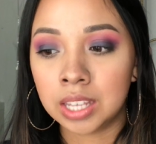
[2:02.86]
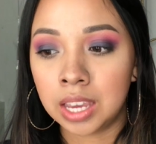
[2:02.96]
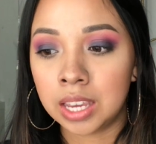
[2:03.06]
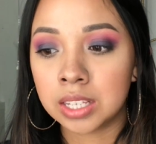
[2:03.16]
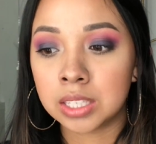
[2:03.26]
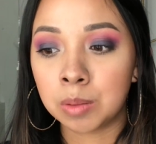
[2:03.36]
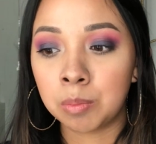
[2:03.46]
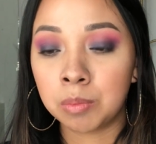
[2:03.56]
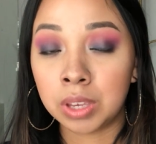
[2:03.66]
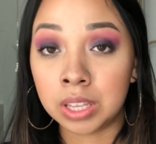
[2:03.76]
say
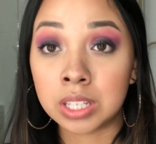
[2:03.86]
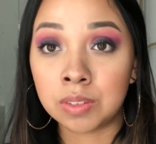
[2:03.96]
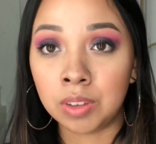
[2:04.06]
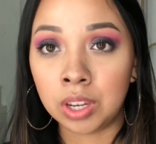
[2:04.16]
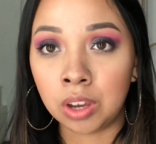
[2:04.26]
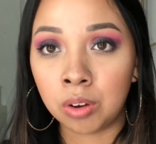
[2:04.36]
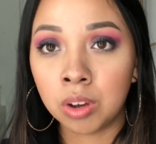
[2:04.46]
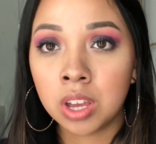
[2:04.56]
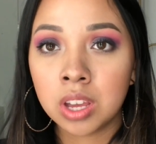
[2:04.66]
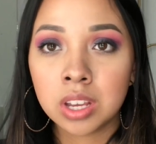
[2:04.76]
in this video.
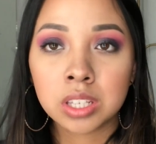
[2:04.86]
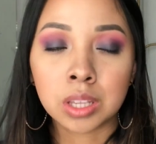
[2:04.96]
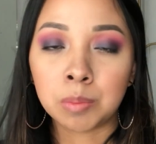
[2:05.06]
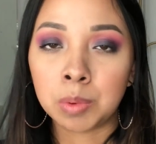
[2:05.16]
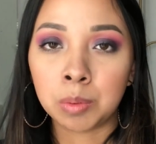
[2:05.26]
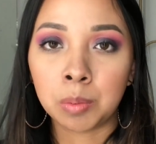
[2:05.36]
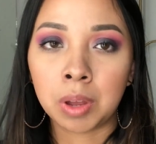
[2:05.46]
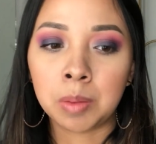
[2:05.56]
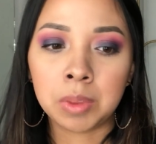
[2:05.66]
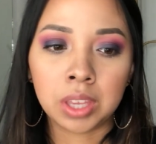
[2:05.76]
Some people will
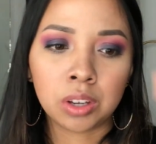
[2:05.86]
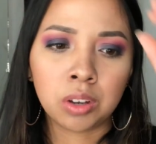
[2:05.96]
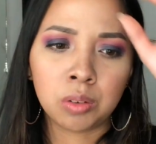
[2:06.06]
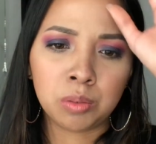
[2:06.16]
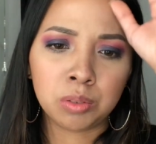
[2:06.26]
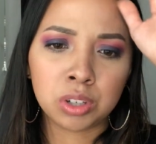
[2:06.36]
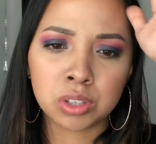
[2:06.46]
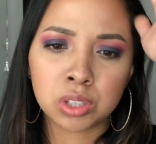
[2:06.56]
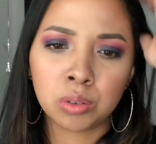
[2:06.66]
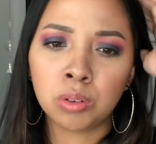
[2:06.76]
probably be like, oh, you're
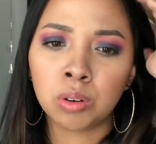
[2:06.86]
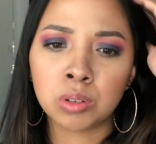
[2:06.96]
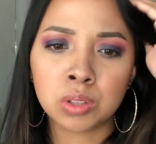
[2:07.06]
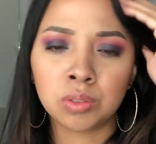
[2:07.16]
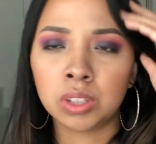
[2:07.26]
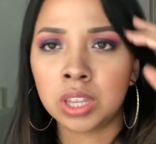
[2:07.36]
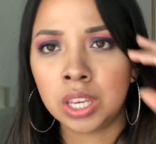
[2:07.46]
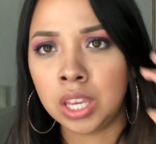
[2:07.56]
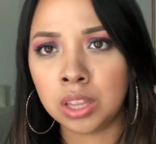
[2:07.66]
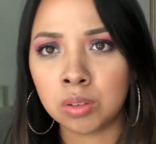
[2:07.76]
so gross for
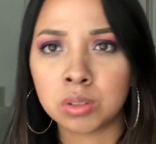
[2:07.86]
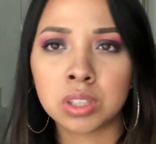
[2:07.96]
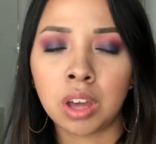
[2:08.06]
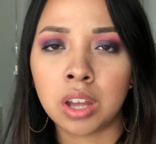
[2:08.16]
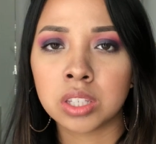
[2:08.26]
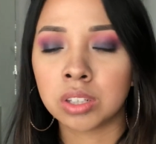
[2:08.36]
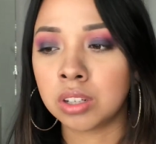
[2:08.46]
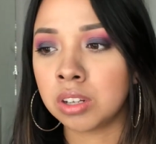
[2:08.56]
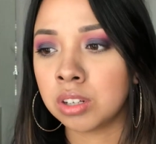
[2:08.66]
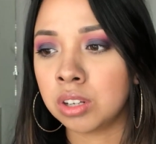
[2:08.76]
thinking those thoughts, or
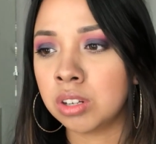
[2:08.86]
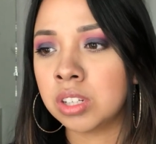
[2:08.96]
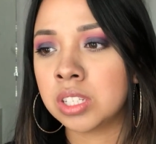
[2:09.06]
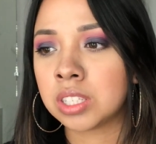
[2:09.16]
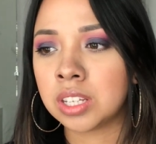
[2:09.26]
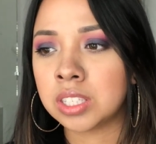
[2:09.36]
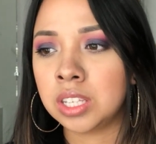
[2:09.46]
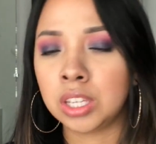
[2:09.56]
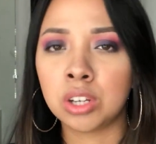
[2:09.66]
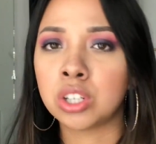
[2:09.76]
you're disgusting,
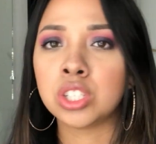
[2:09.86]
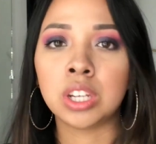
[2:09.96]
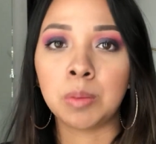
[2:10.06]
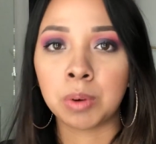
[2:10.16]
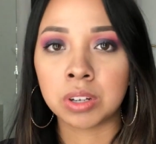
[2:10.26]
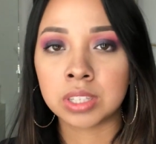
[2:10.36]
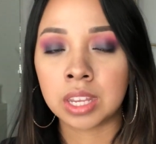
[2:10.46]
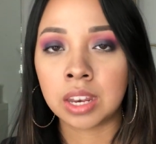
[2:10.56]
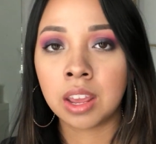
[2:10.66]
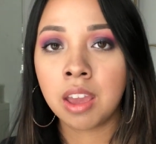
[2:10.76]
like you're a shitty
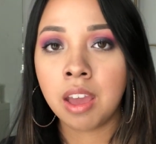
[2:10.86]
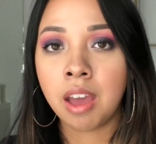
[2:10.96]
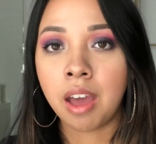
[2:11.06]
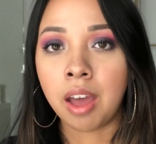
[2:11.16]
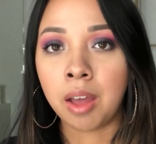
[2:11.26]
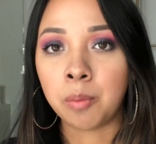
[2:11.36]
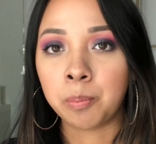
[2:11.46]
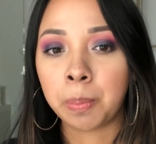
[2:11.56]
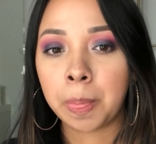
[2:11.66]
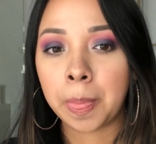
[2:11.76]
person.
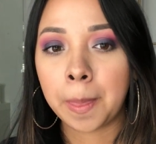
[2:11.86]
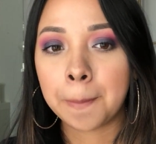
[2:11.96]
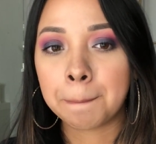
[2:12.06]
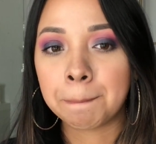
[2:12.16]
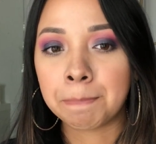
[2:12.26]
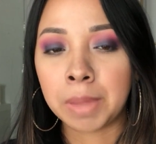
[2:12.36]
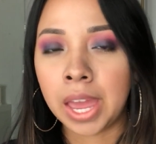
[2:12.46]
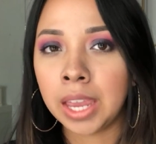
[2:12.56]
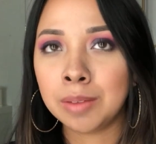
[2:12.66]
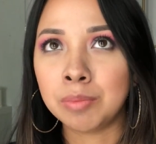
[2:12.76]
But
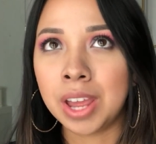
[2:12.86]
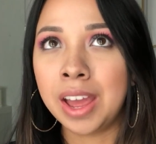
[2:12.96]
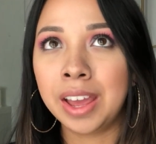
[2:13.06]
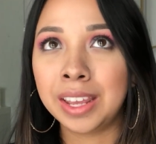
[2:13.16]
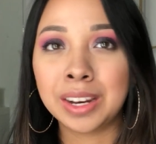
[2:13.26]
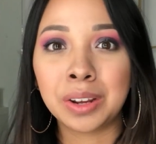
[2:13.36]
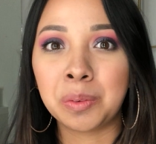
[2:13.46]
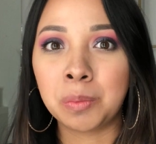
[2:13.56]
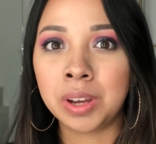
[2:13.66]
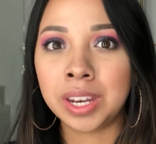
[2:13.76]
I am not
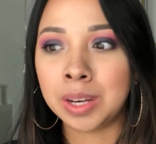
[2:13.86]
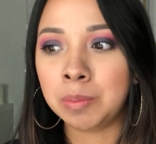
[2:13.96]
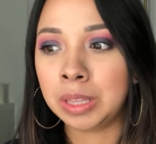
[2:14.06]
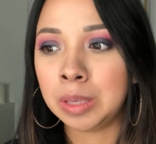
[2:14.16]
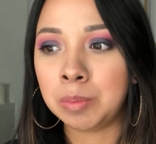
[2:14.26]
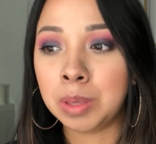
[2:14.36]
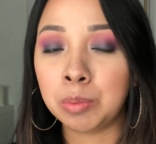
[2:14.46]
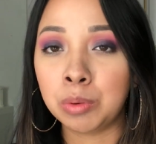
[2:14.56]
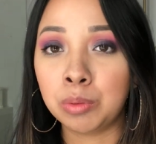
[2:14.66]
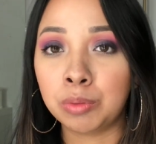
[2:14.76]
one in a million
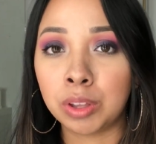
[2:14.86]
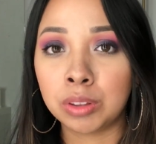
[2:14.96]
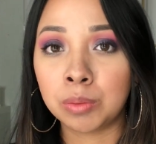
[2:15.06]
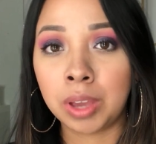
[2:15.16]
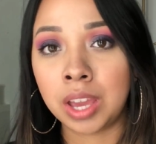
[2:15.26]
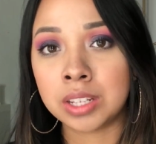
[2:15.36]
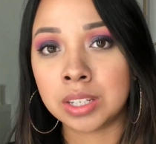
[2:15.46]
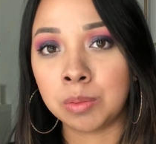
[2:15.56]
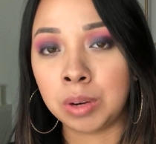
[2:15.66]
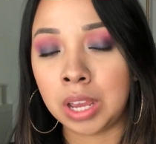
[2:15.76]
people who felt the way I
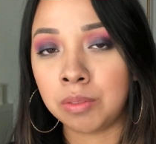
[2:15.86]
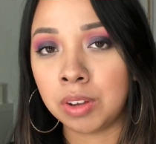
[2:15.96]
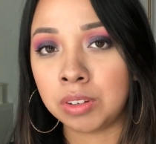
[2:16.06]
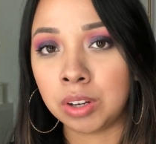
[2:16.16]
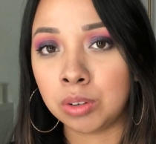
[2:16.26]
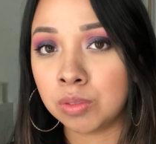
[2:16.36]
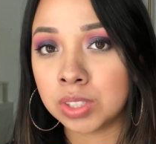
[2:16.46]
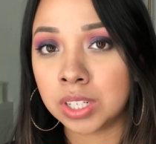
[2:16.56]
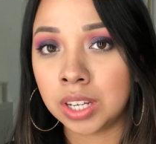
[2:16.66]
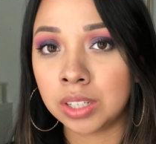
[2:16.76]
did when I found out Nova's
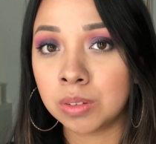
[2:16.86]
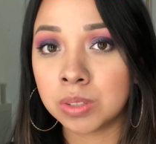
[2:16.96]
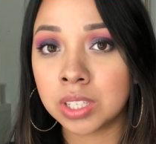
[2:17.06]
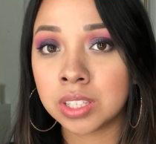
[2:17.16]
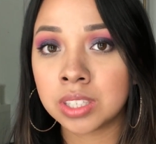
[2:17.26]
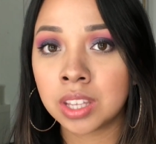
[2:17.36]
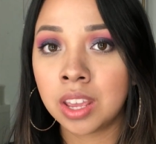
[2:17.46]
diagnosis.